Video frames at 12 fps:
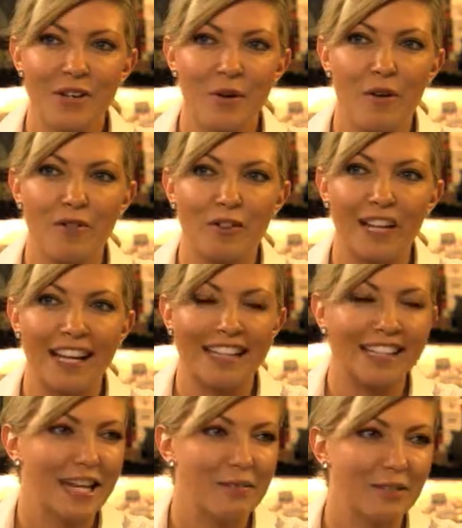to go over like a
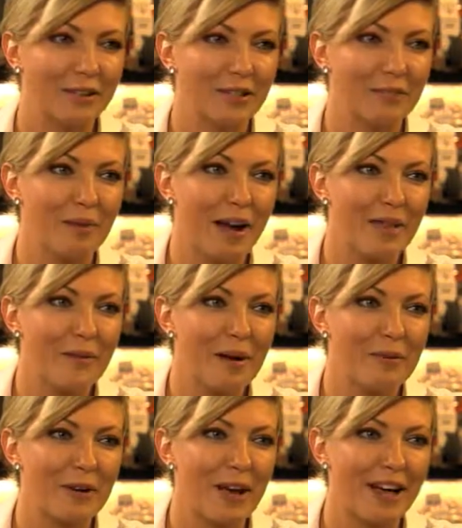lead balloon. By the
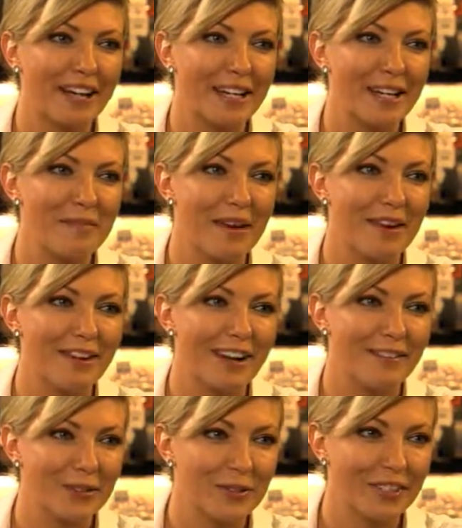way, we're not getting married and
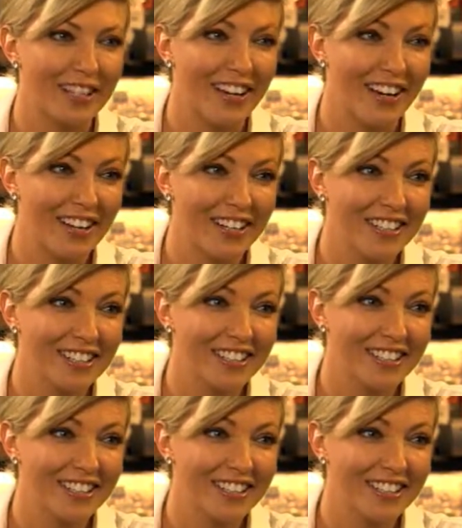I've sold the car?